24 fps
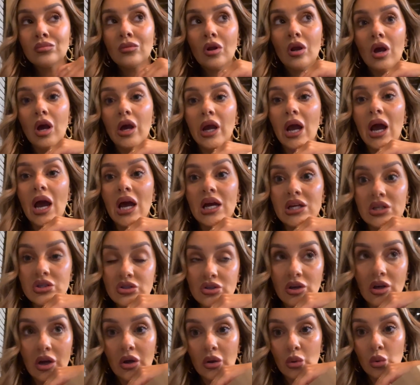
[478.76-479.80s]
Okay,
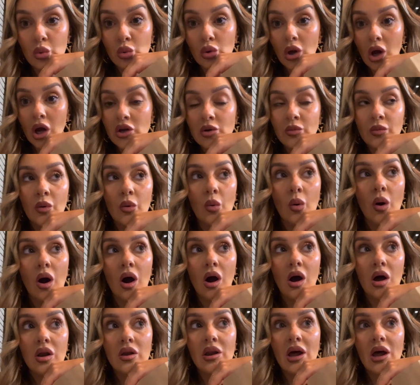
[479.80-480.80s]
so night number one,